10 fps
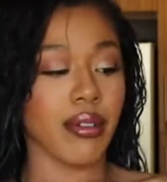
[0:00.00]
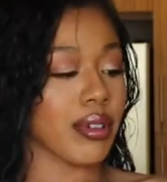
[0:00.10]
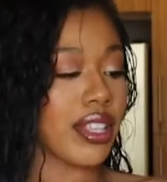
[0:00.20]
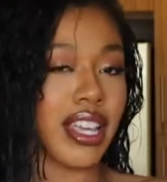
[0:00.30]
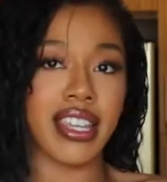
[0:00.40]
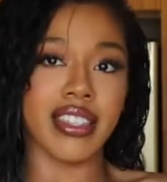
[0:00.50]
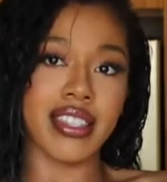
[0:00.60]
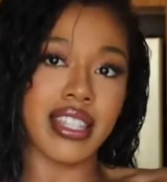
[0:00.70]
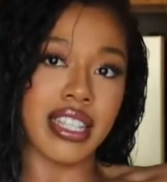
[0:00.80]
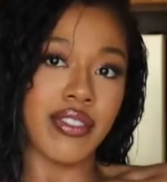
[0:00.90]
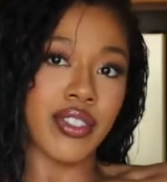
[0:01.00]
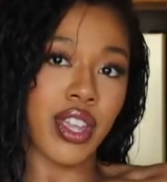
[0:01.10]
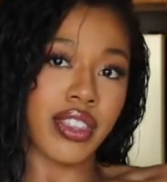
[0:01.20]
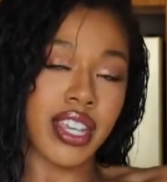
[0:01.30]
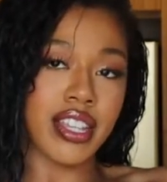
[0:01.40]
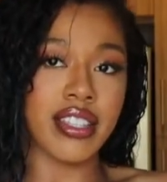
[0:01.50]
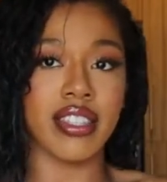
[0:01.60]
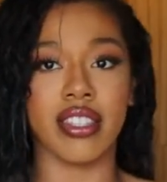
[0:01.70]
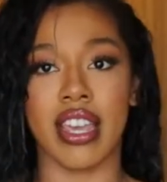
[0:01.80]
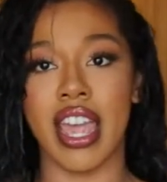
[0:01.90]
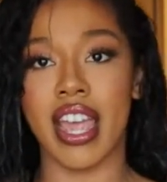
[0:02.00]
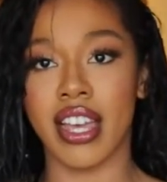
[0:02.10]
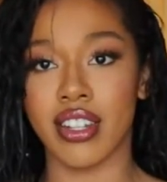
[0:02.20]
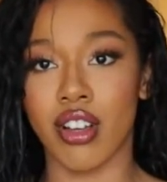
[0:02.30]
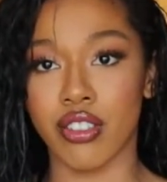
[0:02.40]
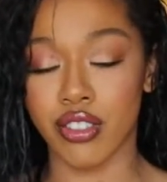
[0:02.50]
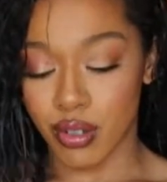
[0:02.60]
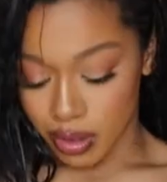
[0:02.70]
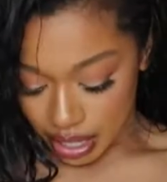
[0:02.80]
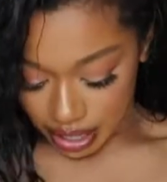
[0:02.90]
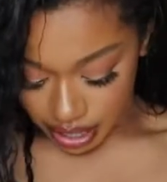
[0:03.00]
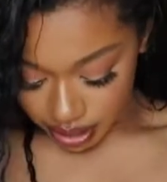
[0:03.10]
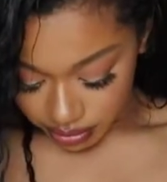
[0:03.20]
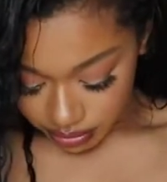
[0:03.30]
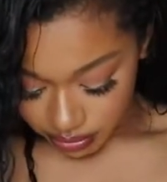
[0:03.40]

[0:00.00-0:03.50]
I really like the sleeves on this and also the,